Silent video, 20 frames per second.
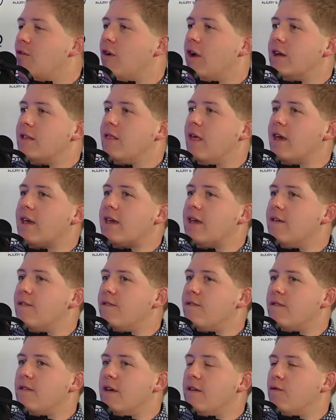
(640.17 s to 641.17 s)
Right? Like
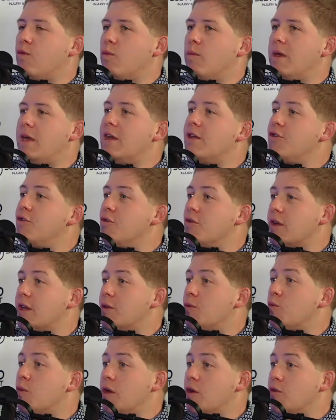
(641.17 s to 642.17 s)
if me and you were
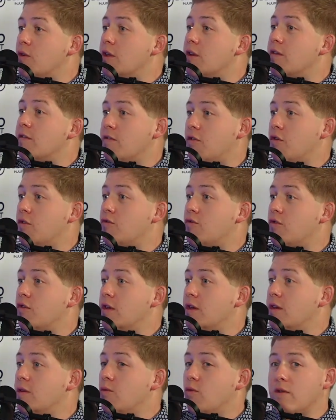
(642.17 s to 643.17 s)
getting wheeled into
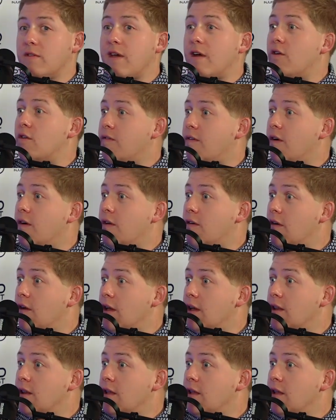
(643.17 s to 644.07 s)
surgery, we're terrified, right?